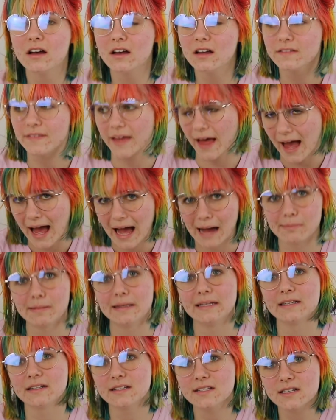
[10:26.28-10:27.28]
that
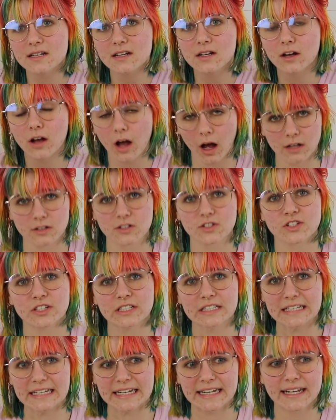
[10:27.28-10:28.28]
happens
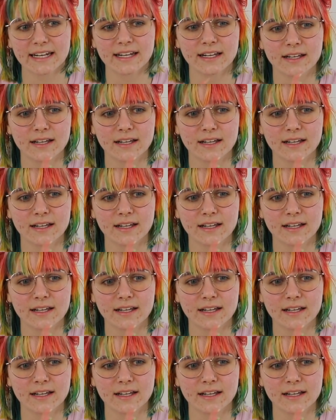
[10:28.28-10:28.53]
constantly.